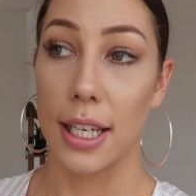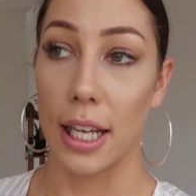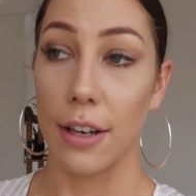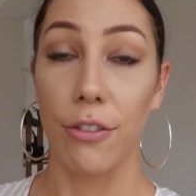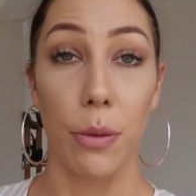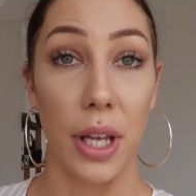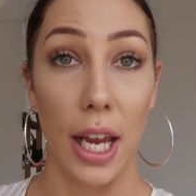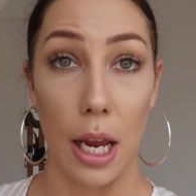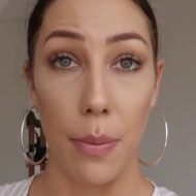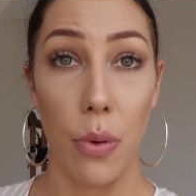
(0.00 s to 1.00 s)
getting from
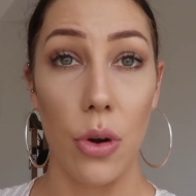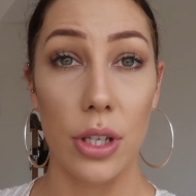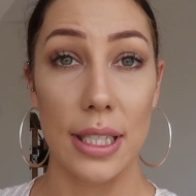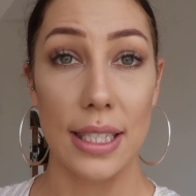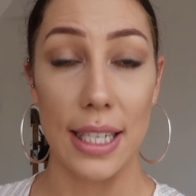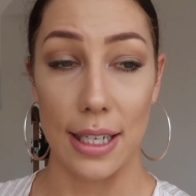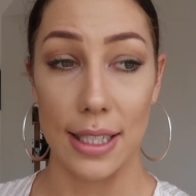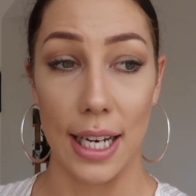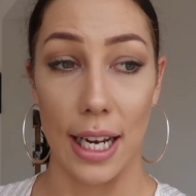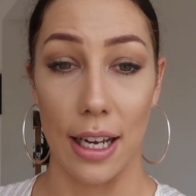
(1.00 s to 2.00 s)
the airport to
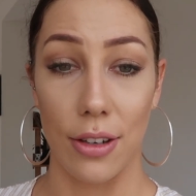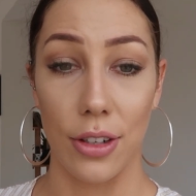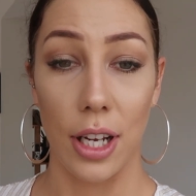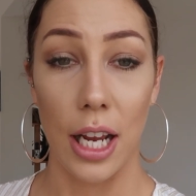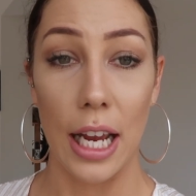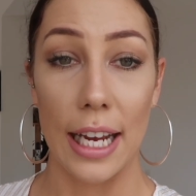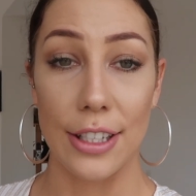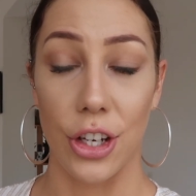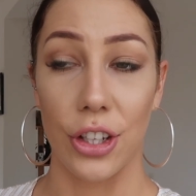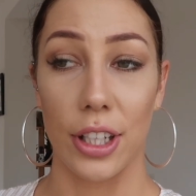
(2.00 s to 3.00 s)
downtown
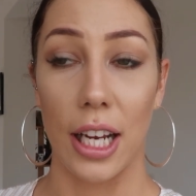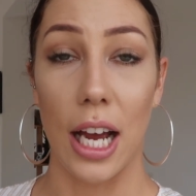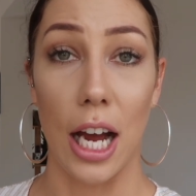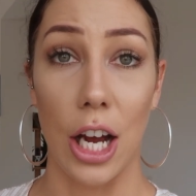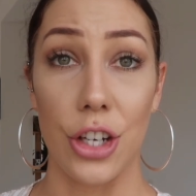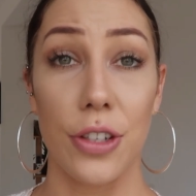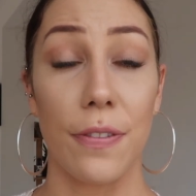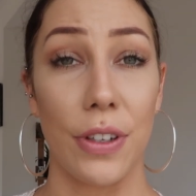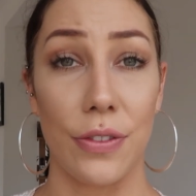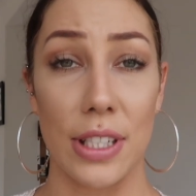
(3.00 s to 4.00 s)
is only
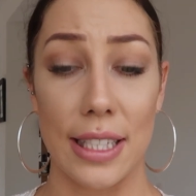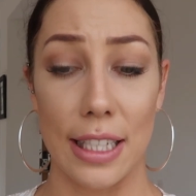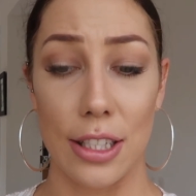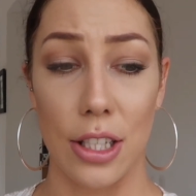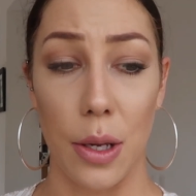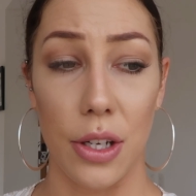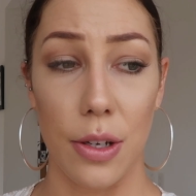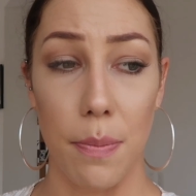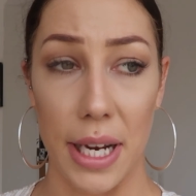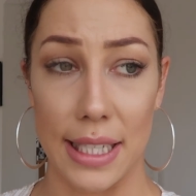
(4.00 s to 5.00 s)
156
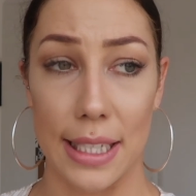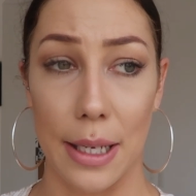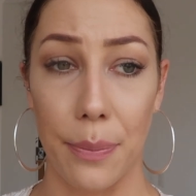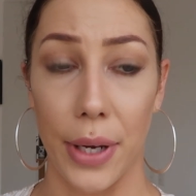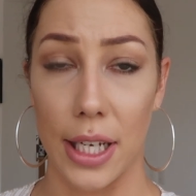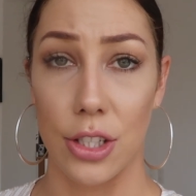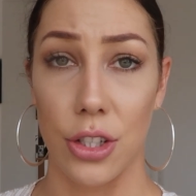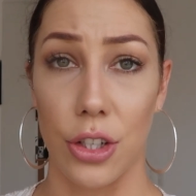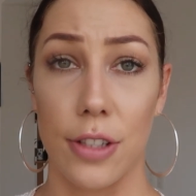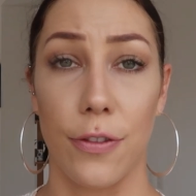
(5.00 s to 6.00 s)
Mexican
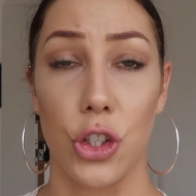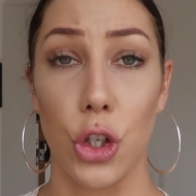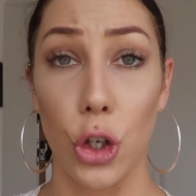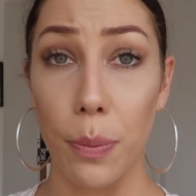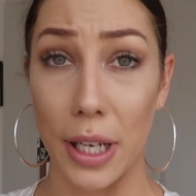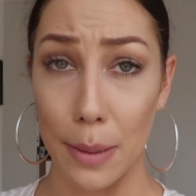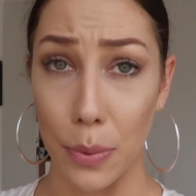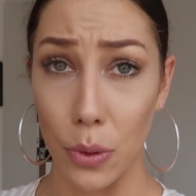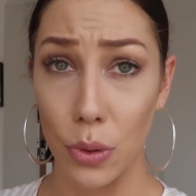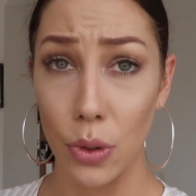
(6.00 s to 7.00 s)
pesos for two
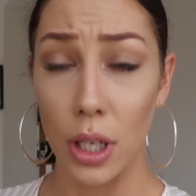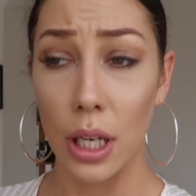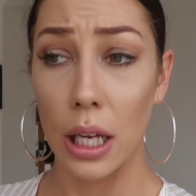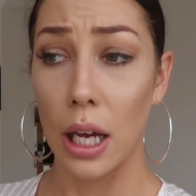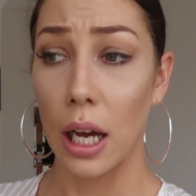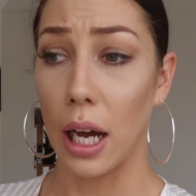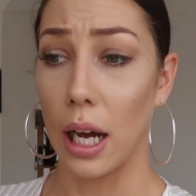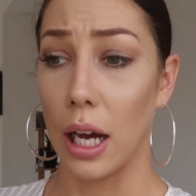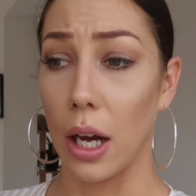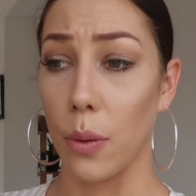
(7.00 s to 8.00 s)
people,
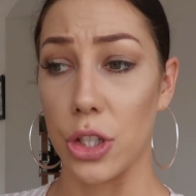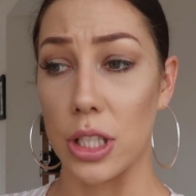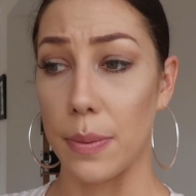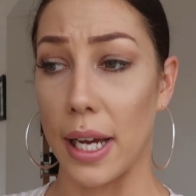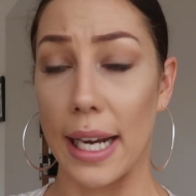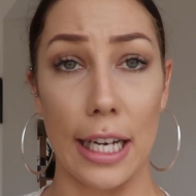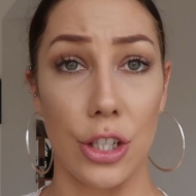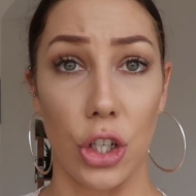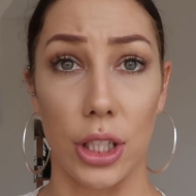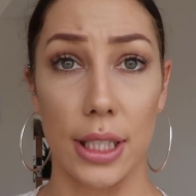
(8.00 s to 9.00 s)
uh, which is about
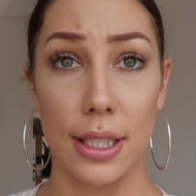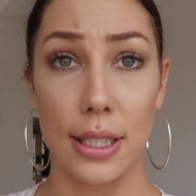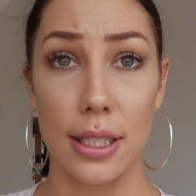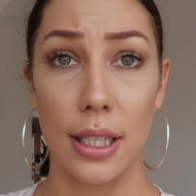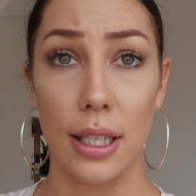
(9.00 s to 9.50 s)
$8